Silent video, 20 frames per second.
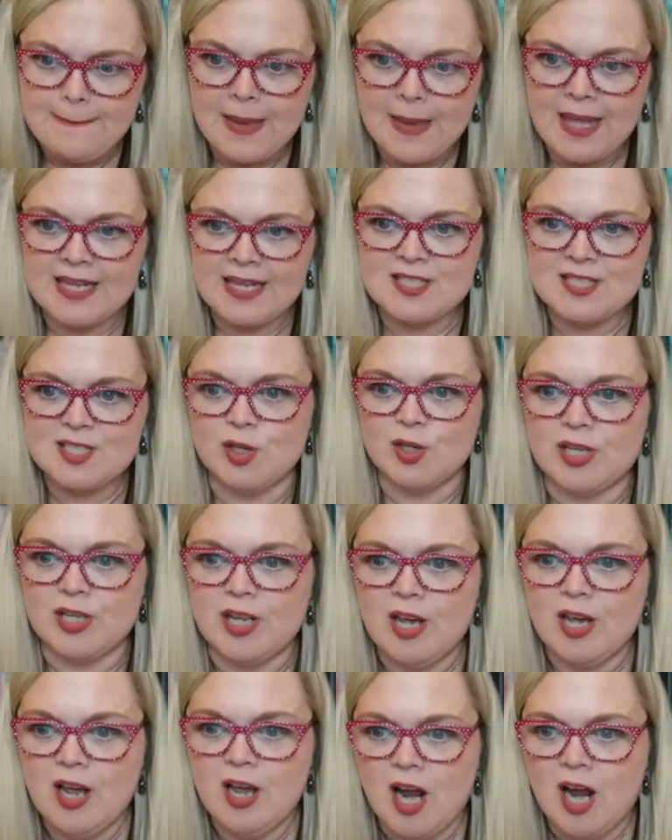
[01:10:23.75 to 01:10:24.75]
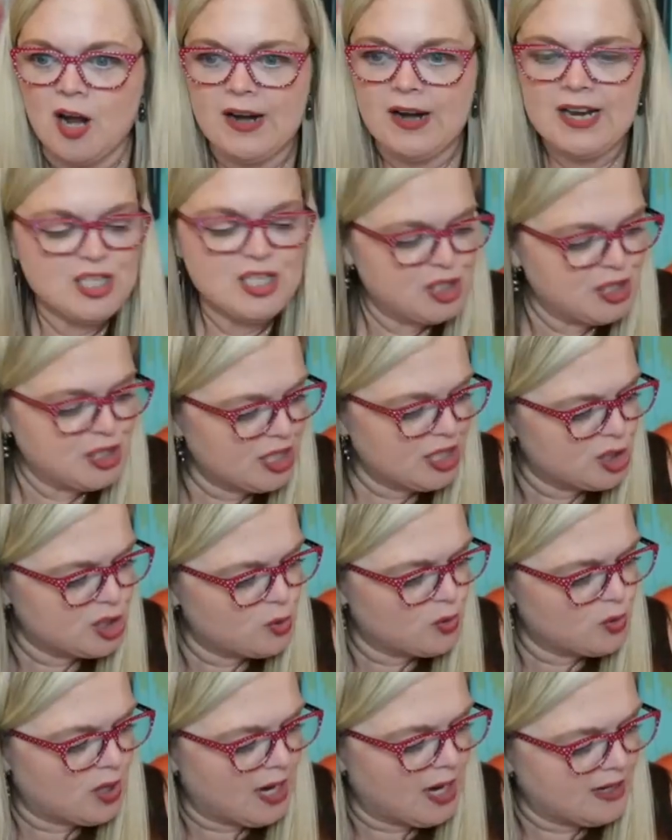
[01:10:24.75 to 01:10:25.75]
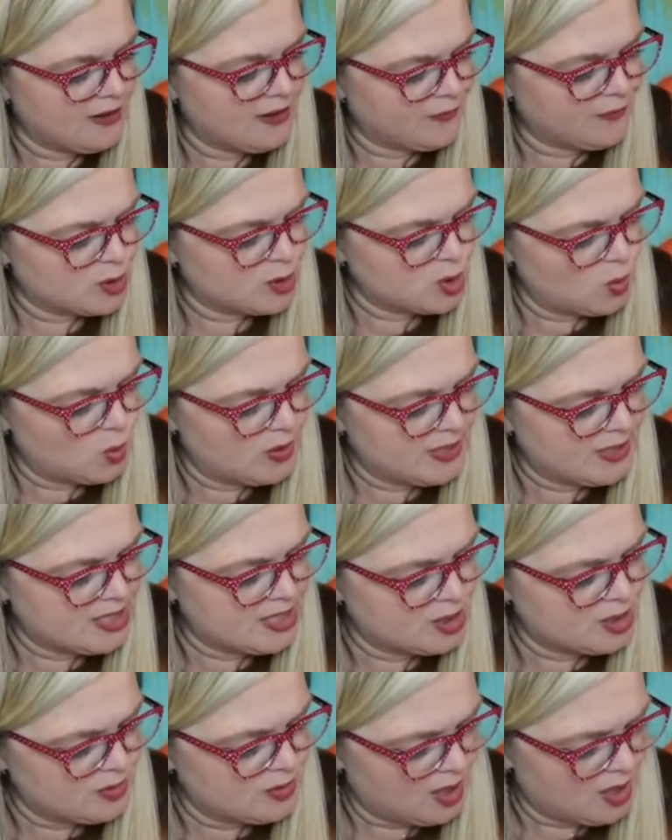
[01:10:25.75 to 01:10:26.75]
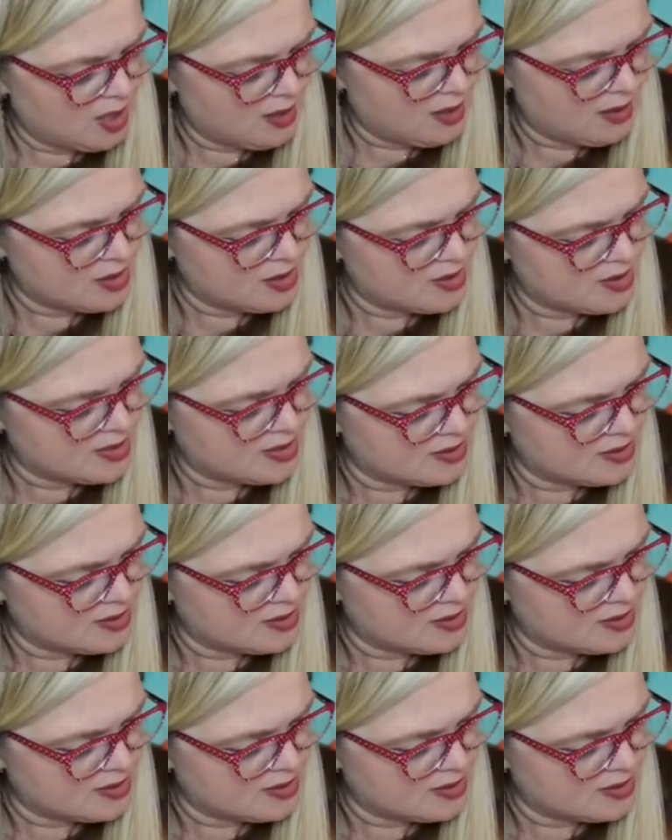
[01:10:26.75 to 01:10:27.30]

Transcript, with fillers: it's good. All right, Gia, you got it for $22.